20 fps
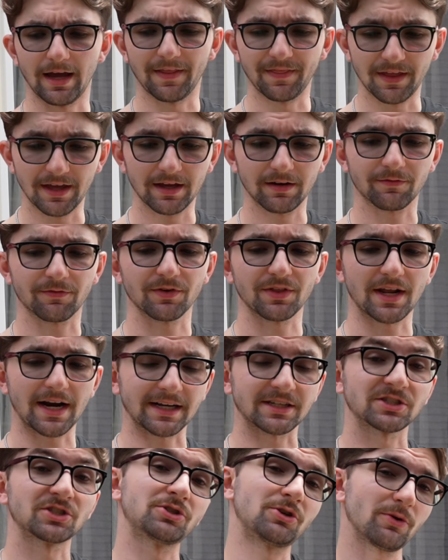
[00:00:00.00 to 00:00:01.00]
And then for the
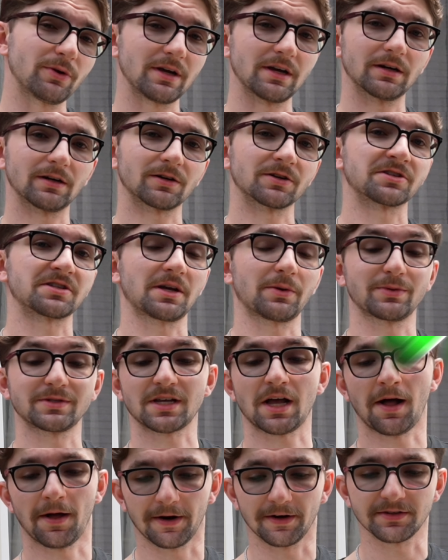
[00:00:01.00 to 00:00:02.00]
next 2 years, it was
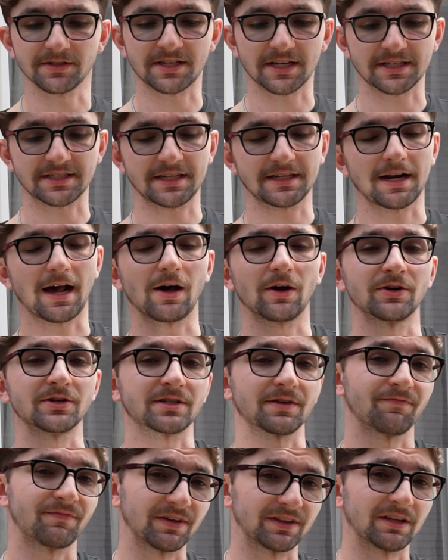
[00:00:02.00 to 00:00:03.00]

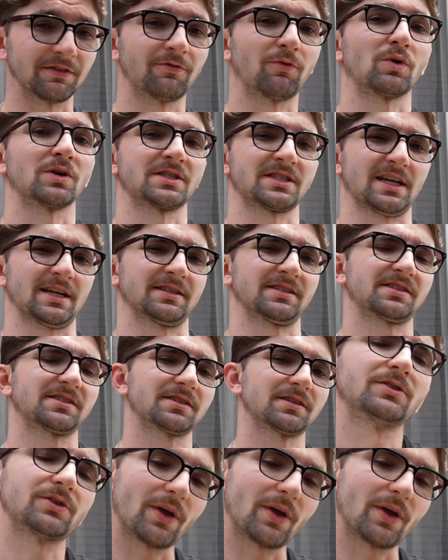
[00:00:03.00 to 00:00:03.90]
$116.54.